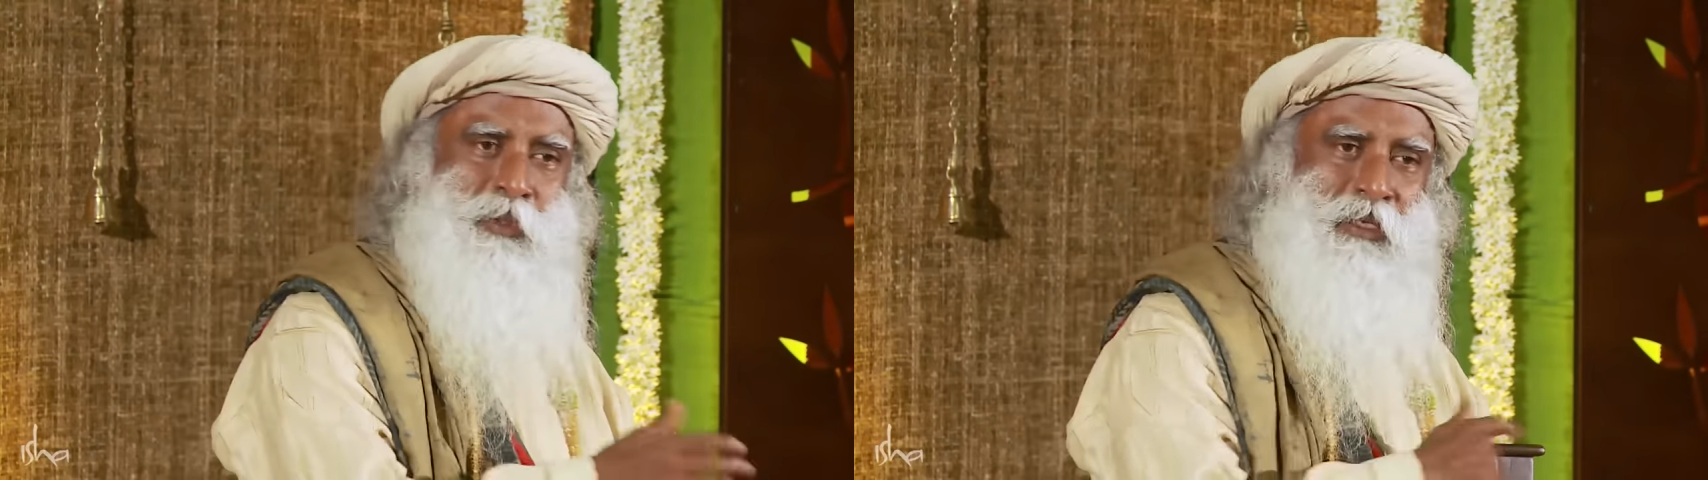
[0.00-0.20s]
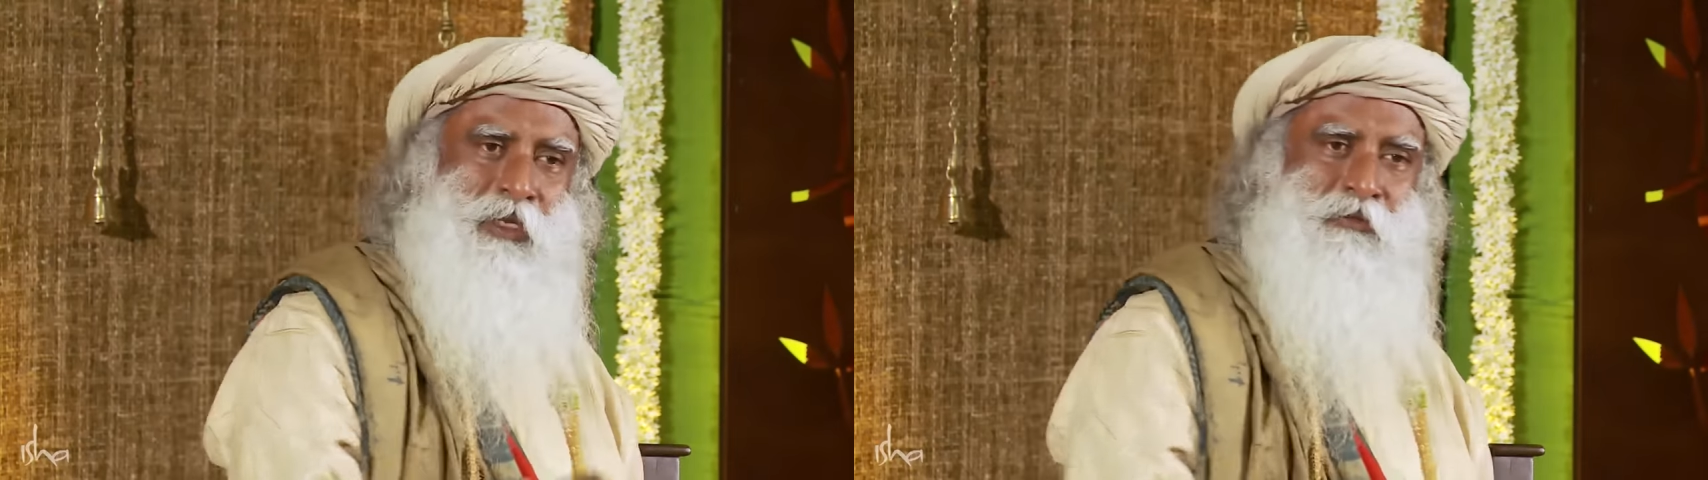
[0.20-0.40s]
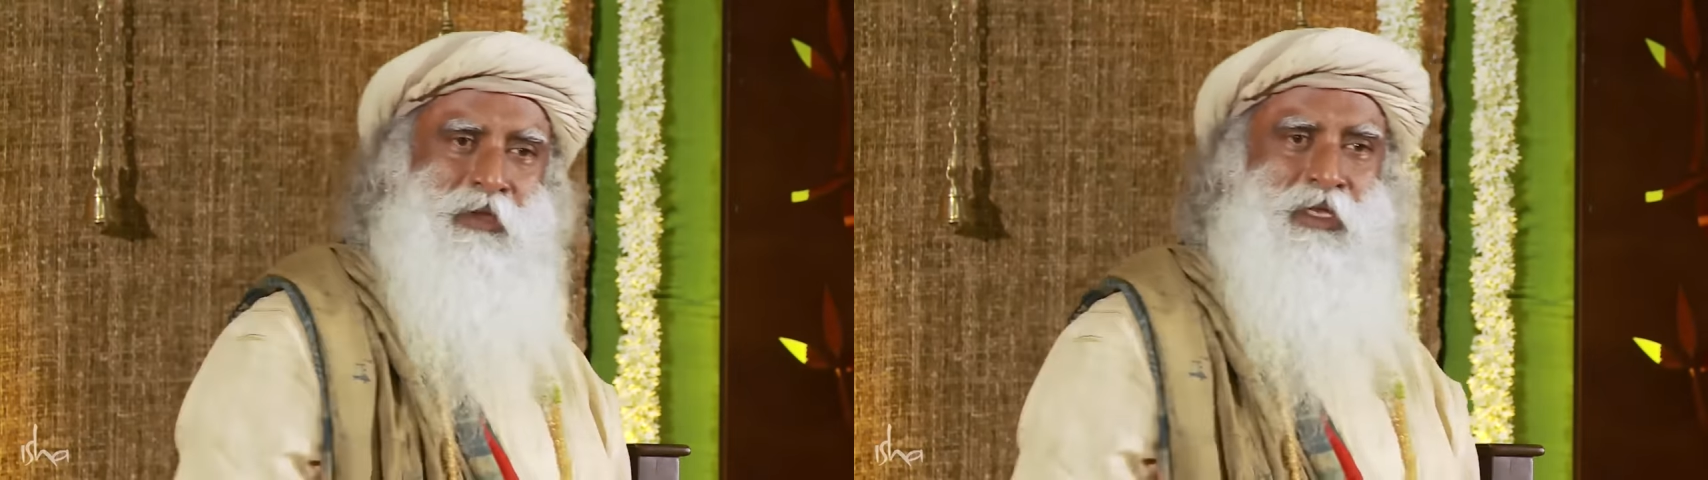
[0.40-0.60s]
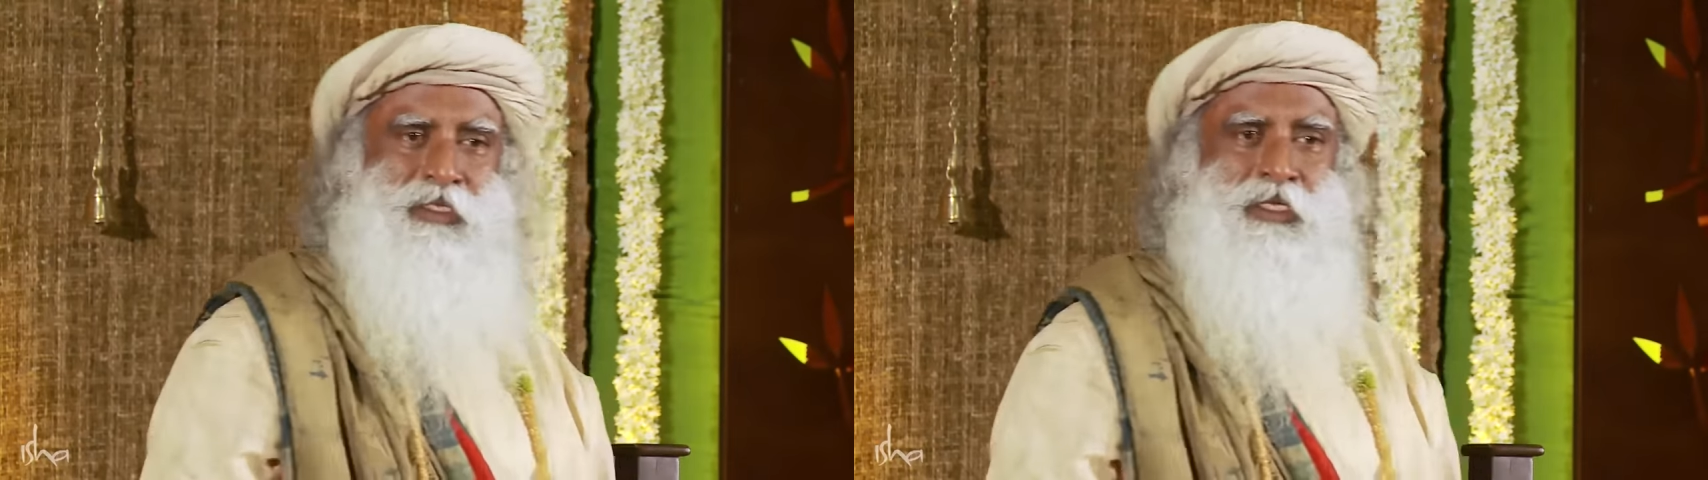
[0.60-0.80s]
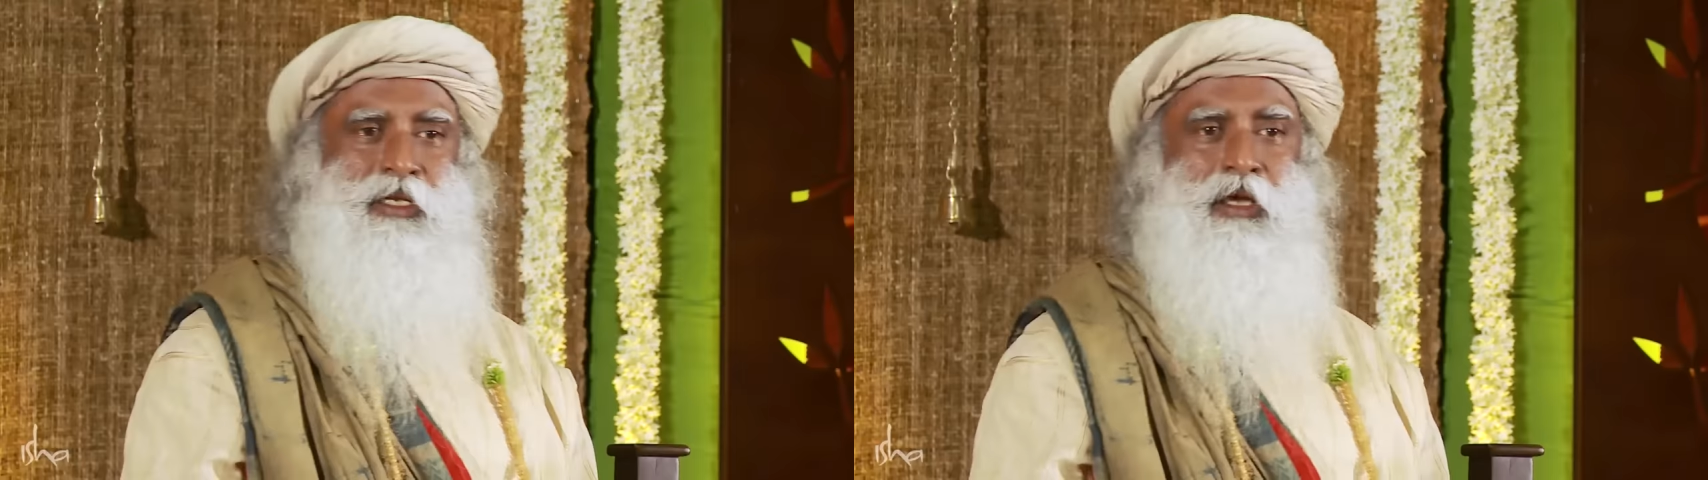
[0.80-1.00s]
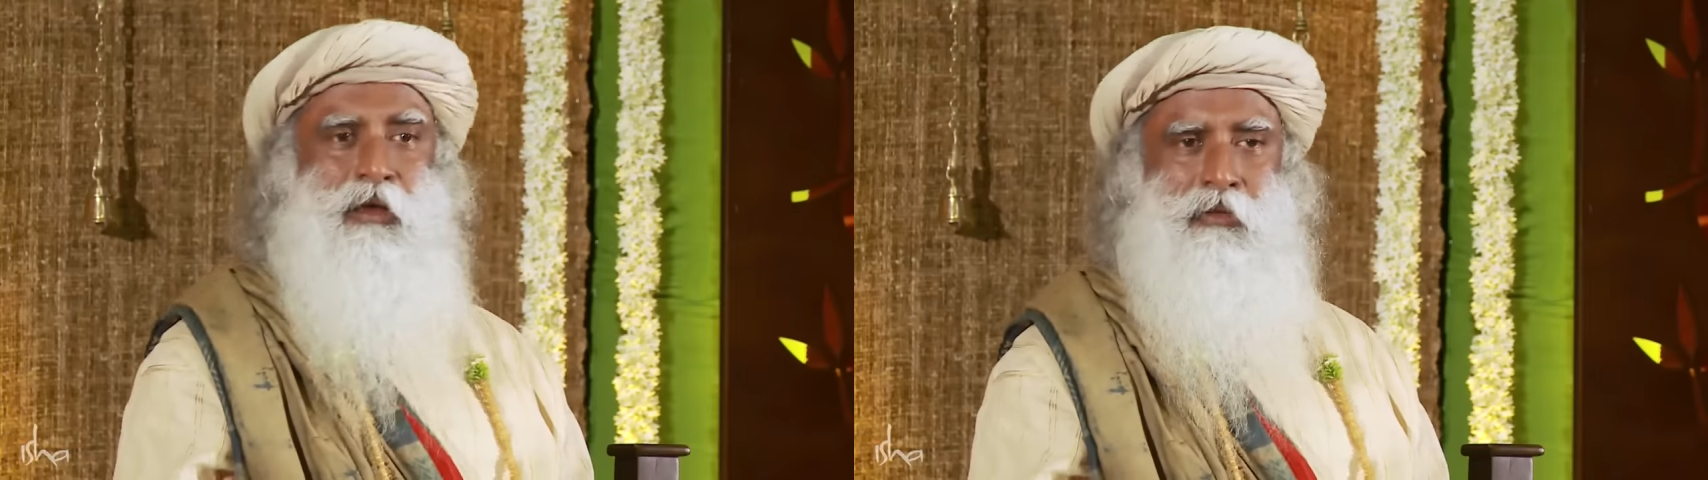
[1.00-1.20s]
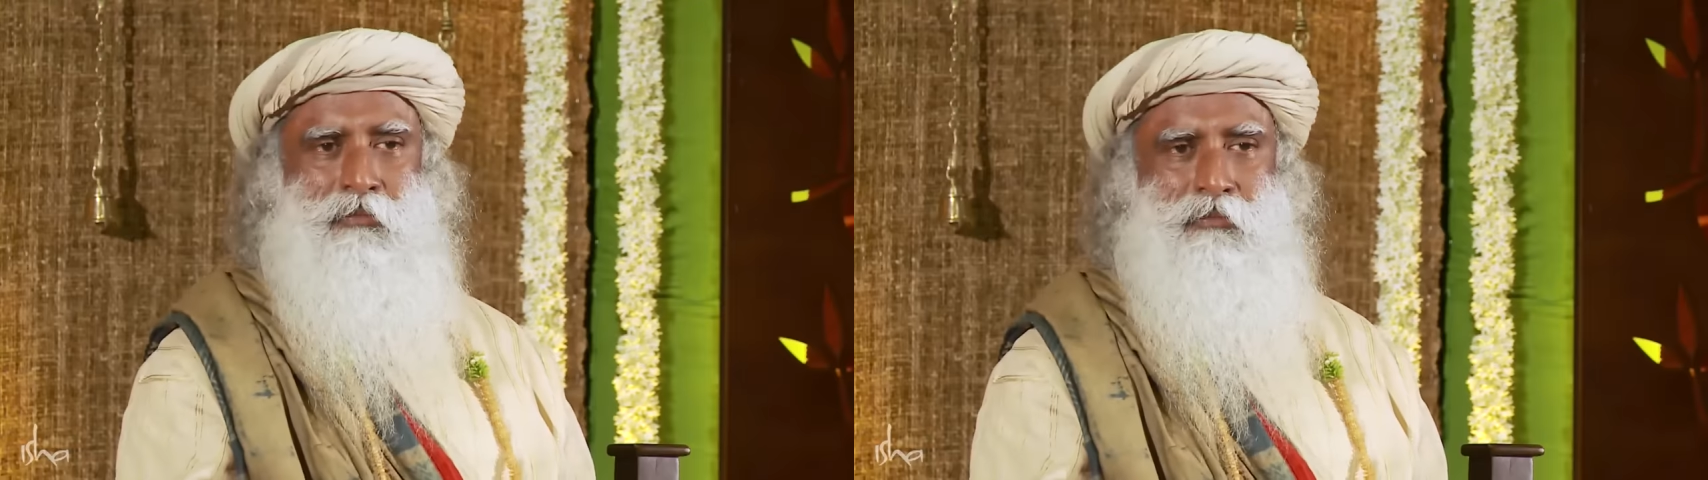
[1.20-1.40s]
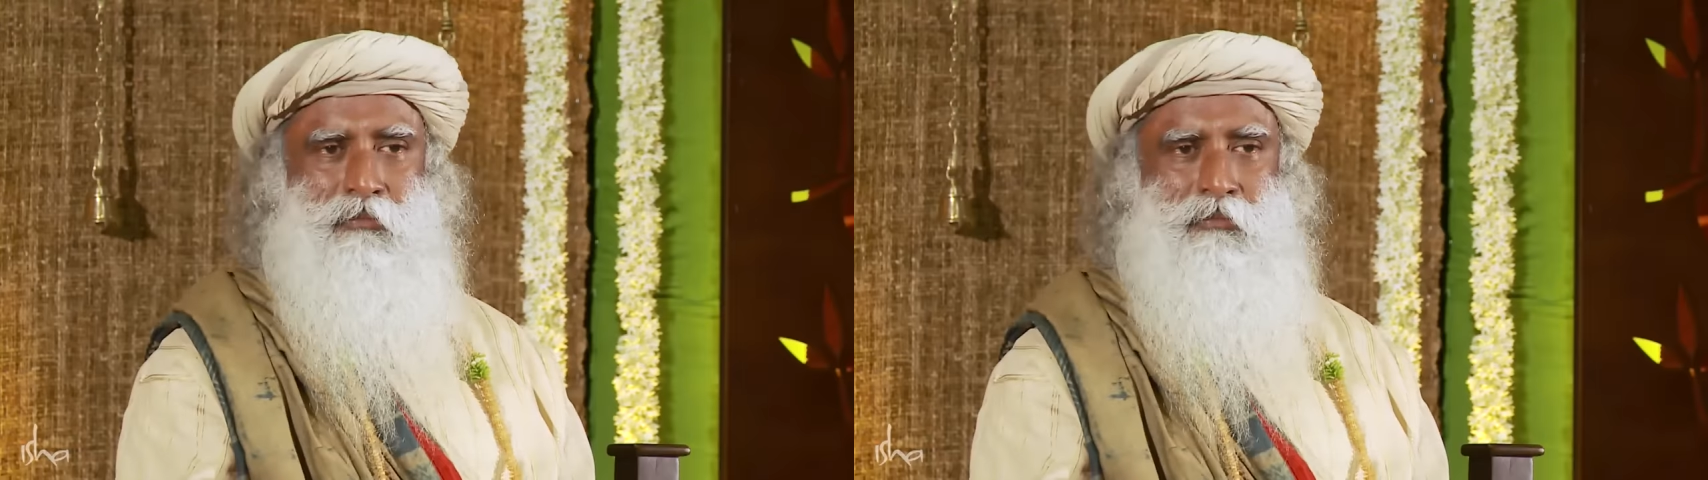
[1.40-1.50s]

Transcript: becoming fair skin. How?